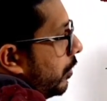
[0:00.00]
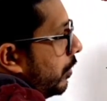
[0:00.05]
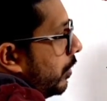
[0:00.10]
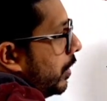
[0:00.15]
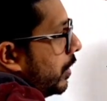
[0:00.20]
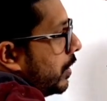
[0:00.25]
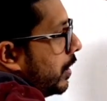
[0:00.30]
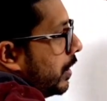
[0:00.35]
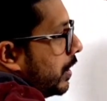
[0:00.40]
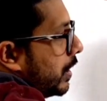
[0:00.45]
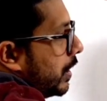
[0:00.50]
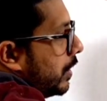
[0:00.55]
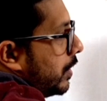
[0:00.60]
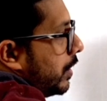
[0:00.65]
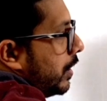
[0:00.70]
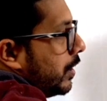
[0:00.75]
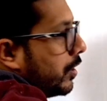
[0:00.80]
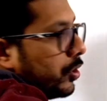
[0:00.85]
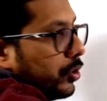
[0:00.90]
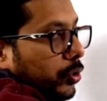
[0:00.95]
This distance
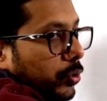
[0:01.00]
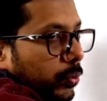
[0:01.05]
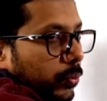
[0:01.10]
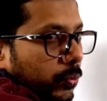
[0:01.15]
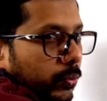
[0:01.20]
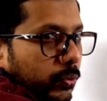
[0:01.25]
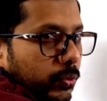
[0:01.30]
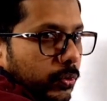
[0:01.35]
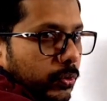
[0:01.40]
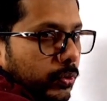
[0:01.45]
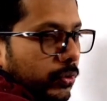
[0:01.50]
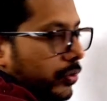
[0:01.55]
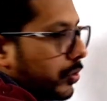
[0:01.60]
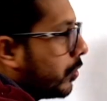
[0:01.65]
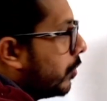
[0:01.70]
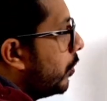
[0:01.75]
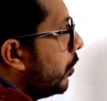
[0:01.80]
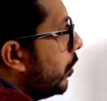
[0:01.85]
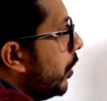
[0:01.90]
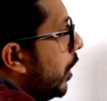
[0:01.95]
is 2.
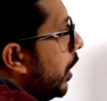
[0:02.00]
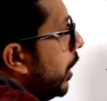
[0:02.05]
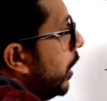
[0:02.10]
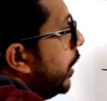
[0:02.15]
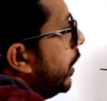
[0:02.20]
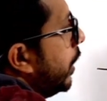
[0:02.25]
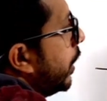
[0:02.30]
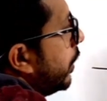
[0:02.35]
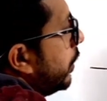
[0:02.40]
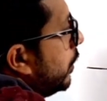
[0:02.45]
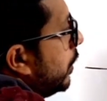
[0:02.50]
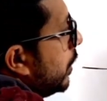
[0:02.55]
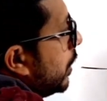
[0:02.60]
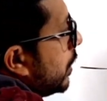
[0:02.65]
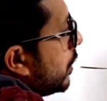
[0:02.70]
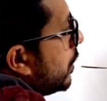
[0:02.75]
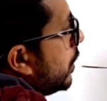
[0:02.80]
So here, this